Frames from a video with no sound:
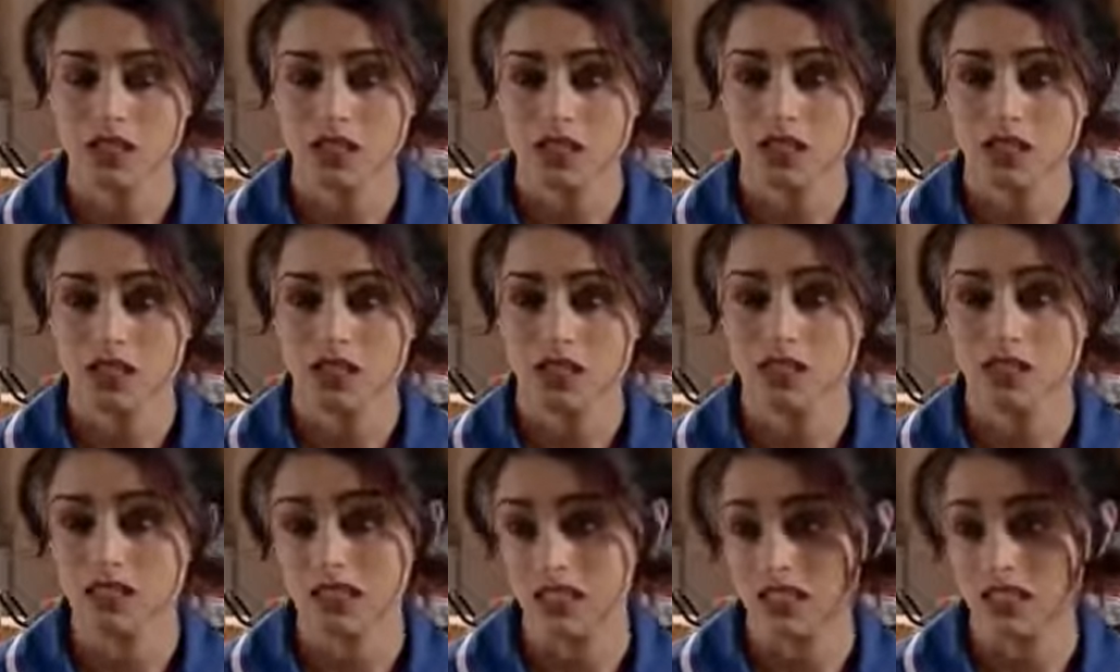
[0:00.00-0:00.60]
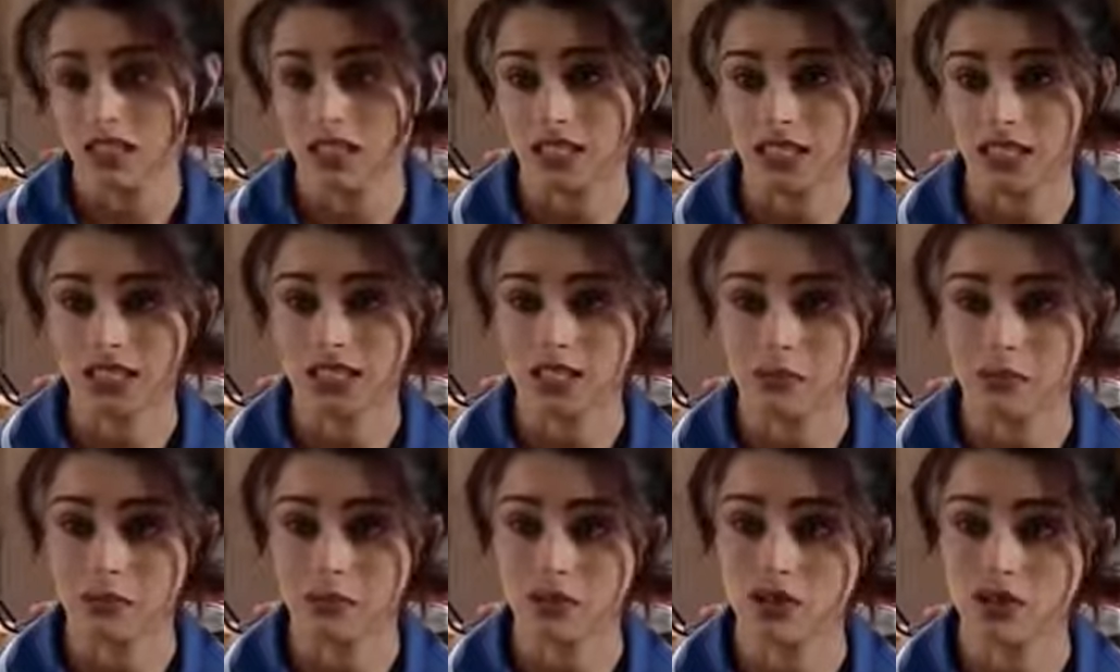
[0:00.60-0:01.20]
Since that night in
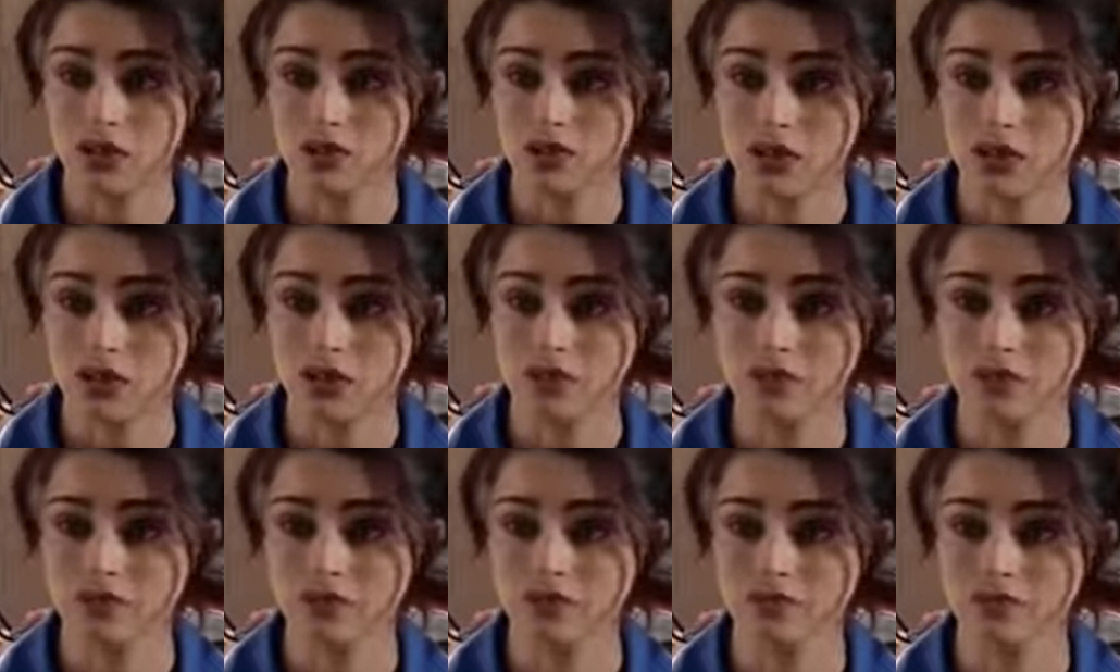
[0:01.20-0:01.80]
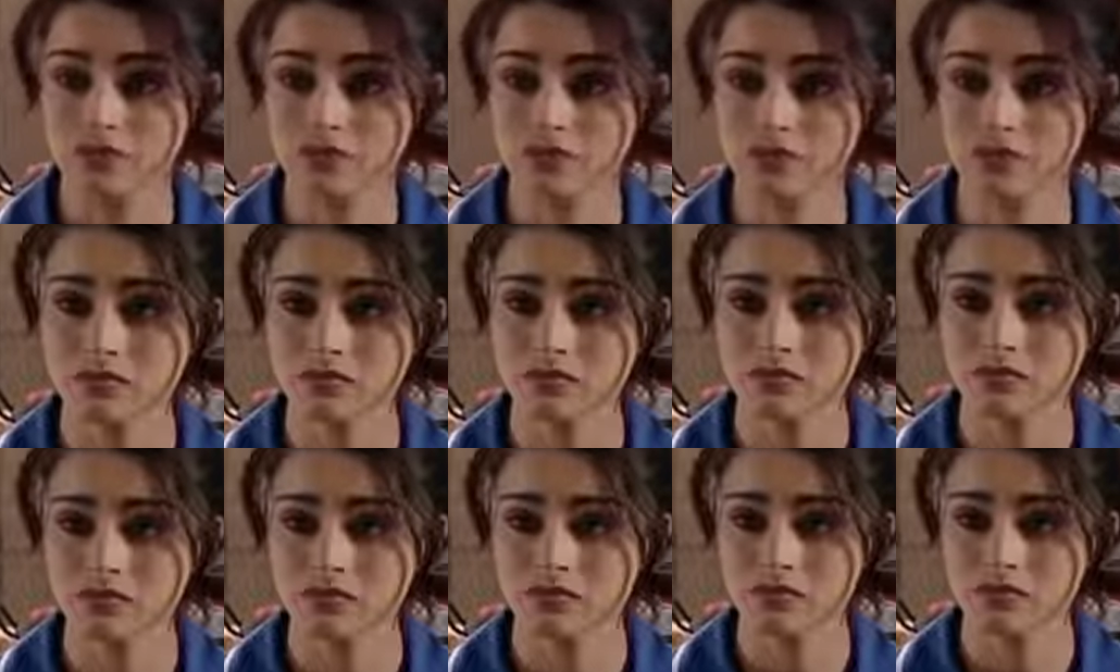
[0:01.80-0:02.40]
the bistro,
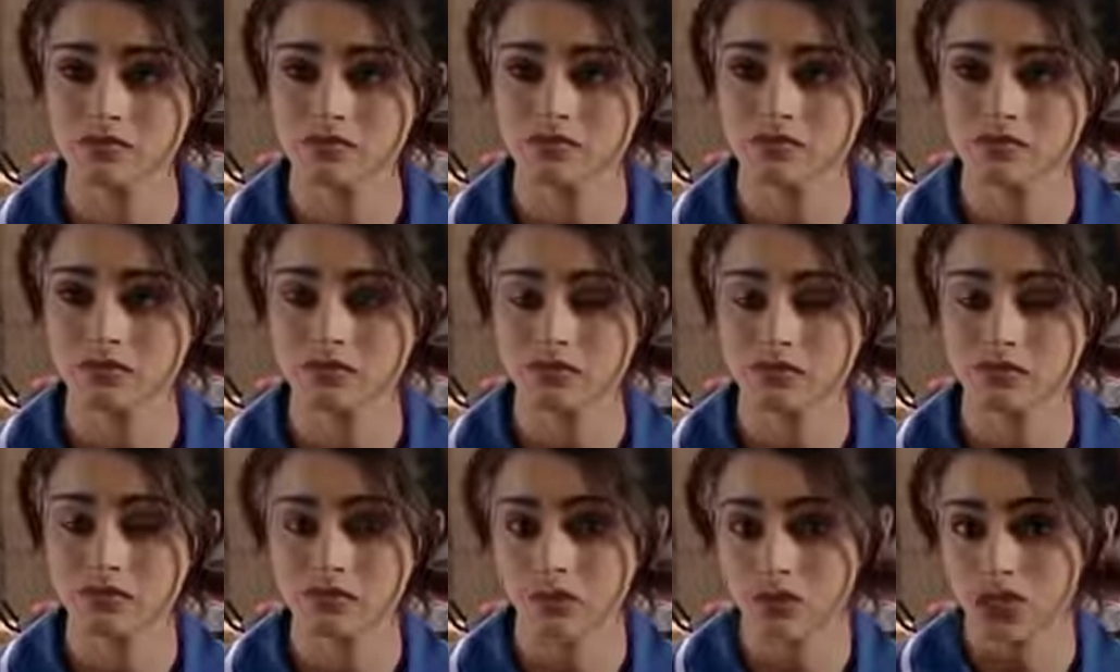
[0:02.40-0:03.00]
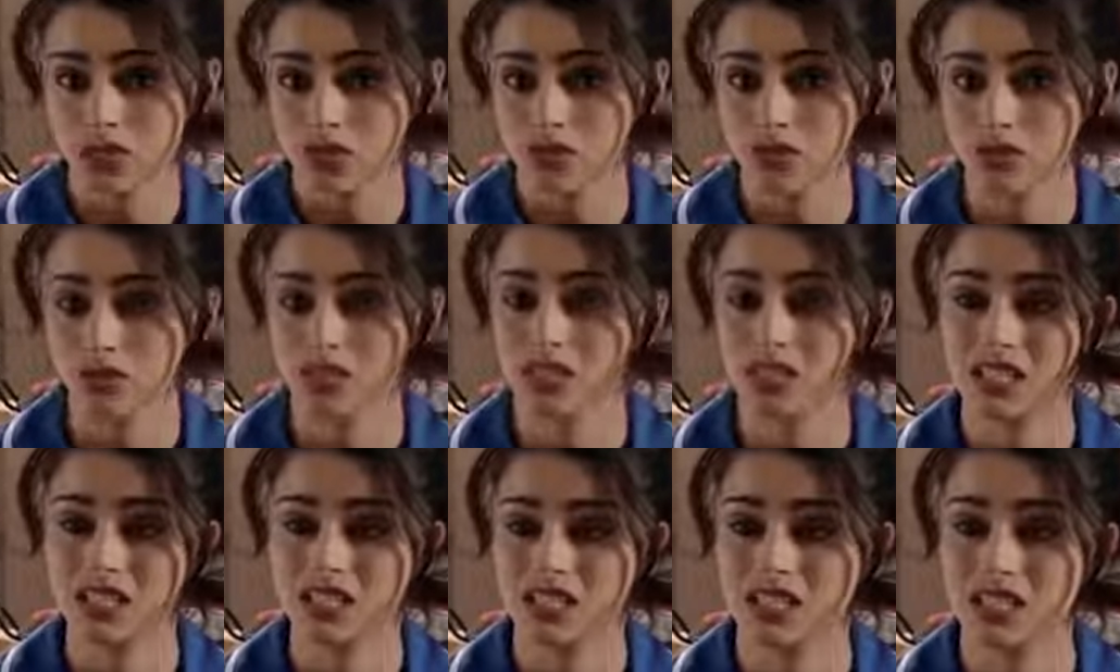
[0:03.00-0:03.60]
when I saw you
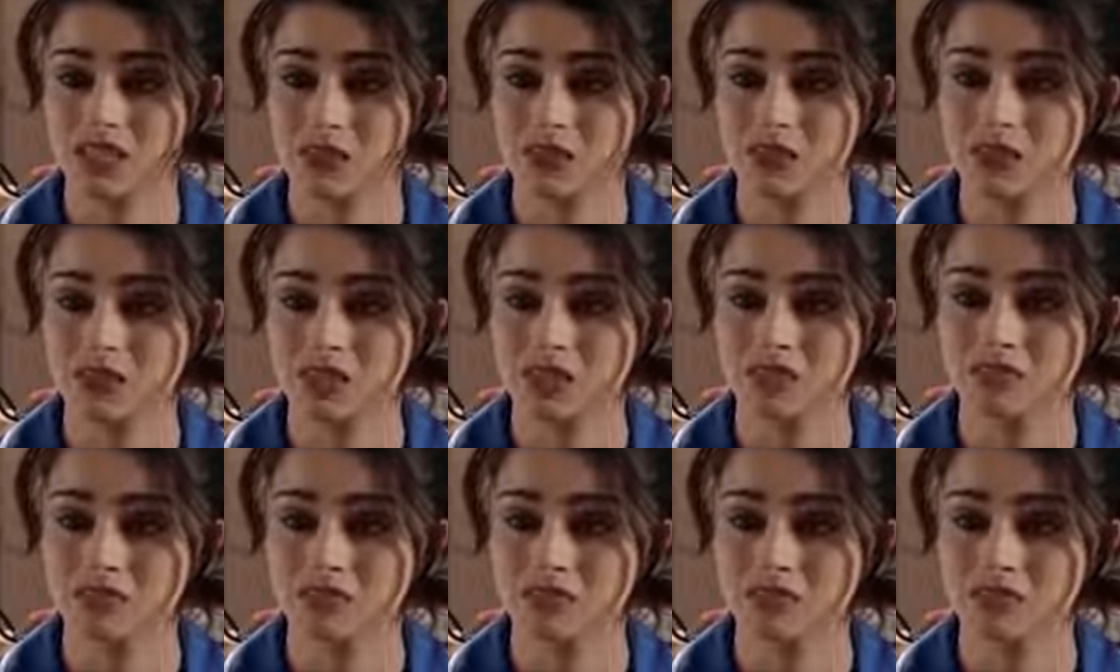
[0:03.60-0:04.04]
kissing Imogen.